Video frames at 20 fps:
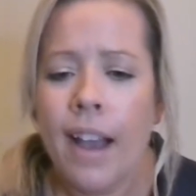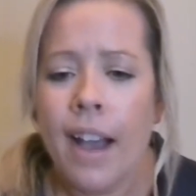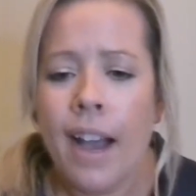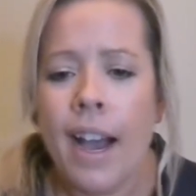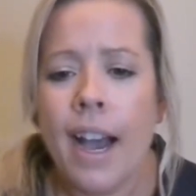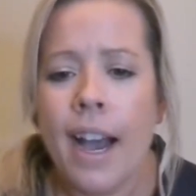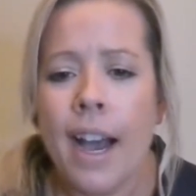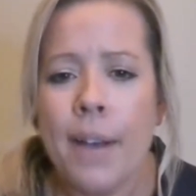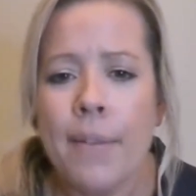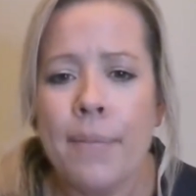
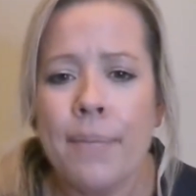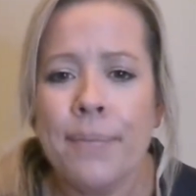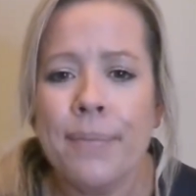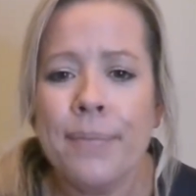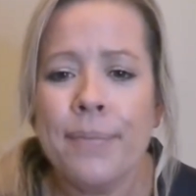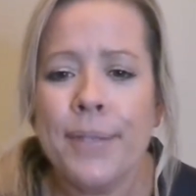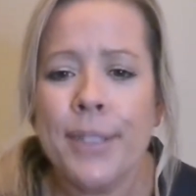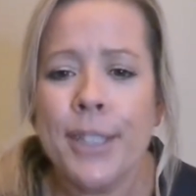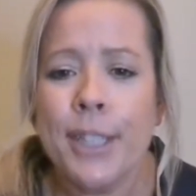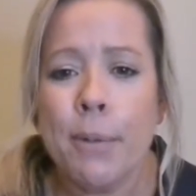
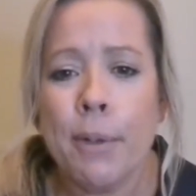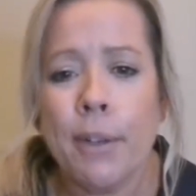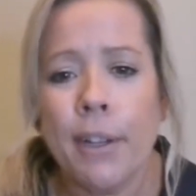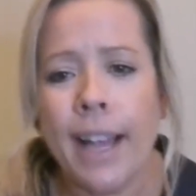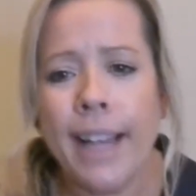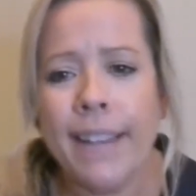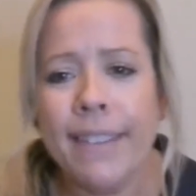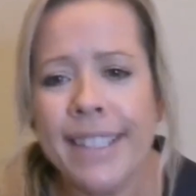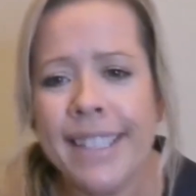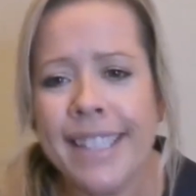So we'll
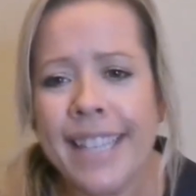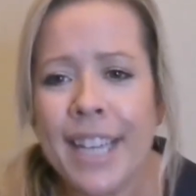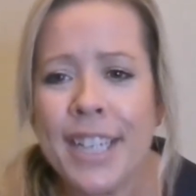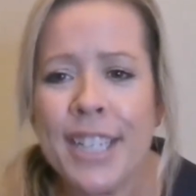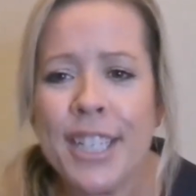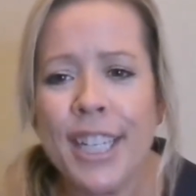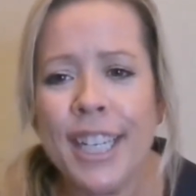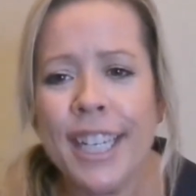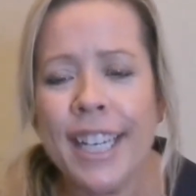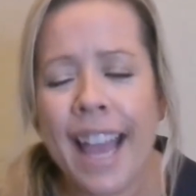end the
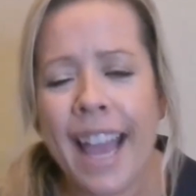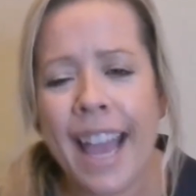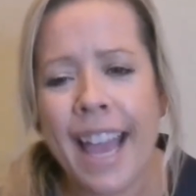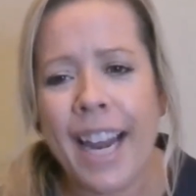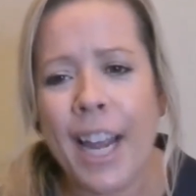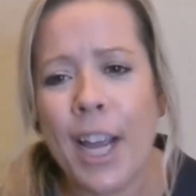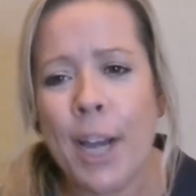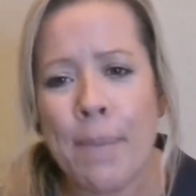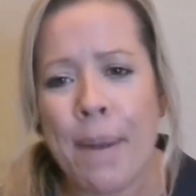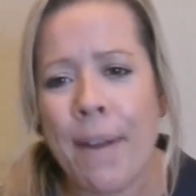session,
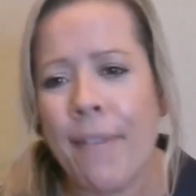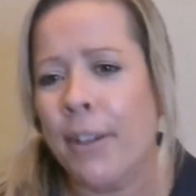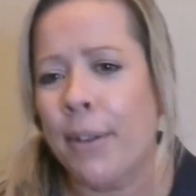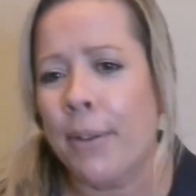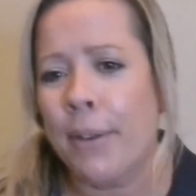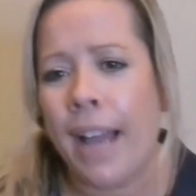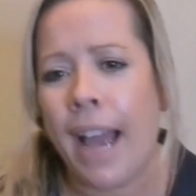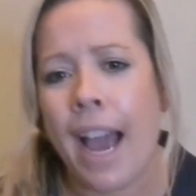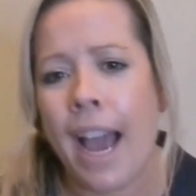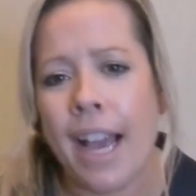and I hope
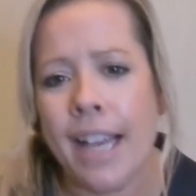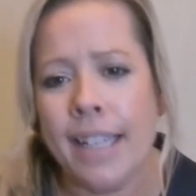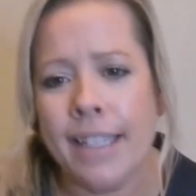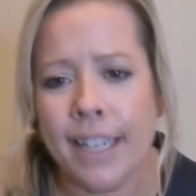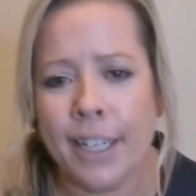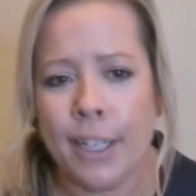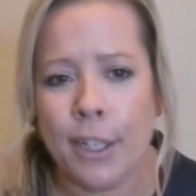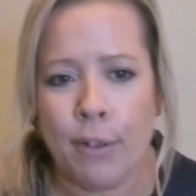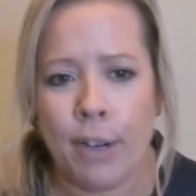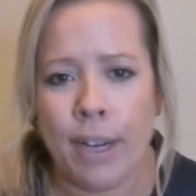everyone has
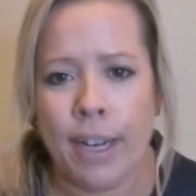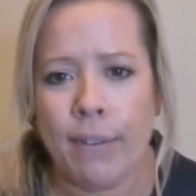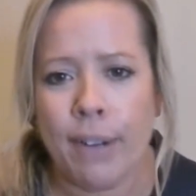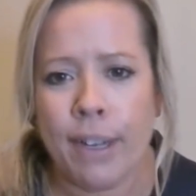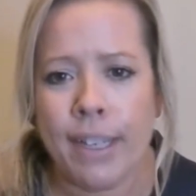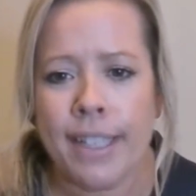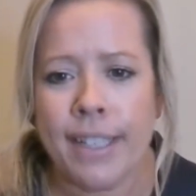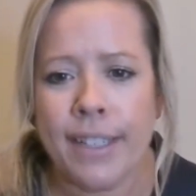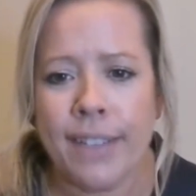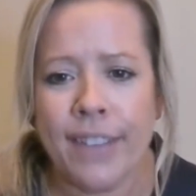a great
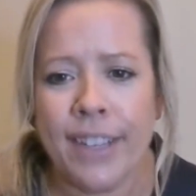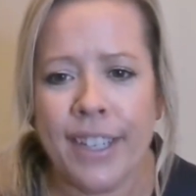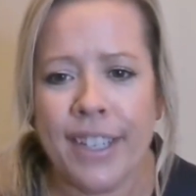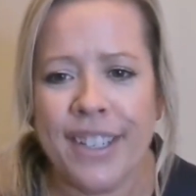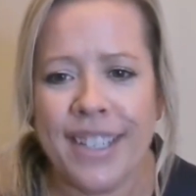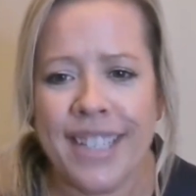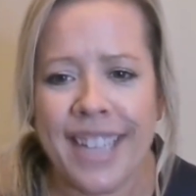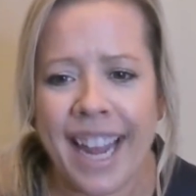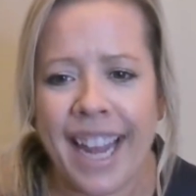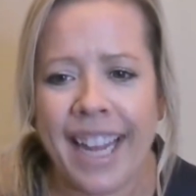rest of
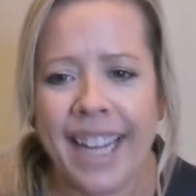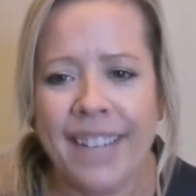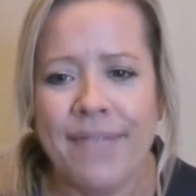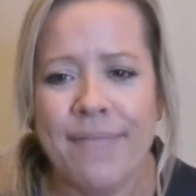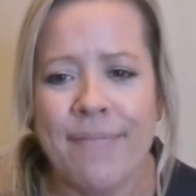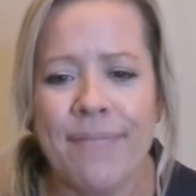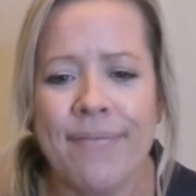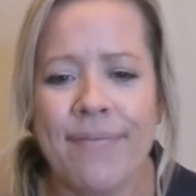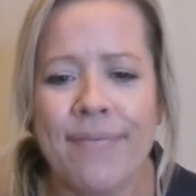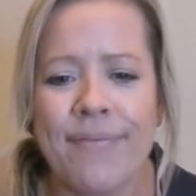their day.
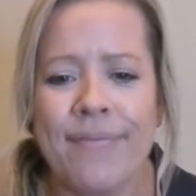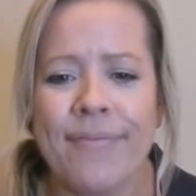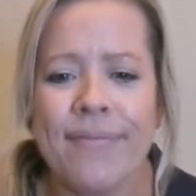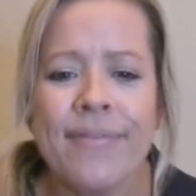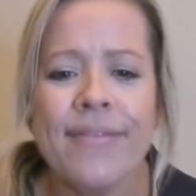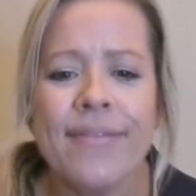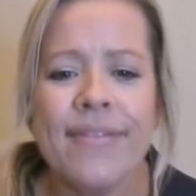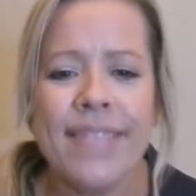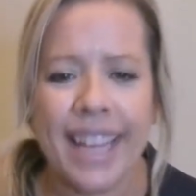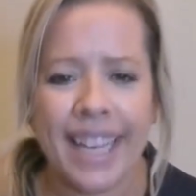
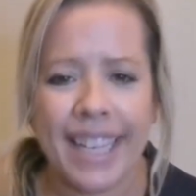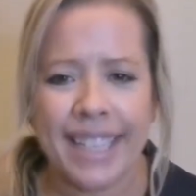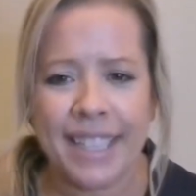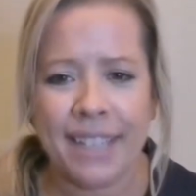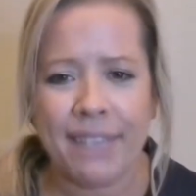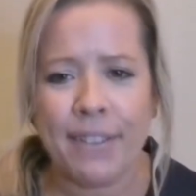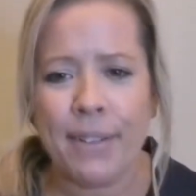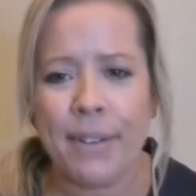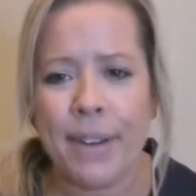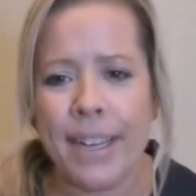Thanks,
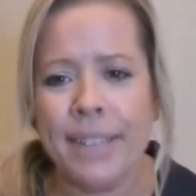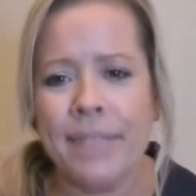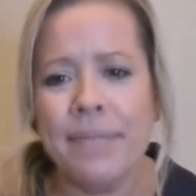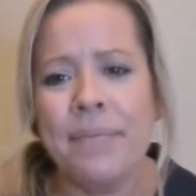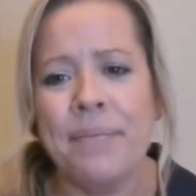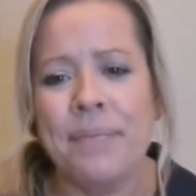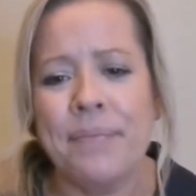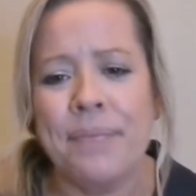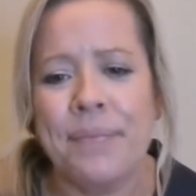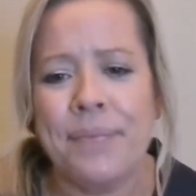
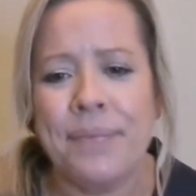everyone.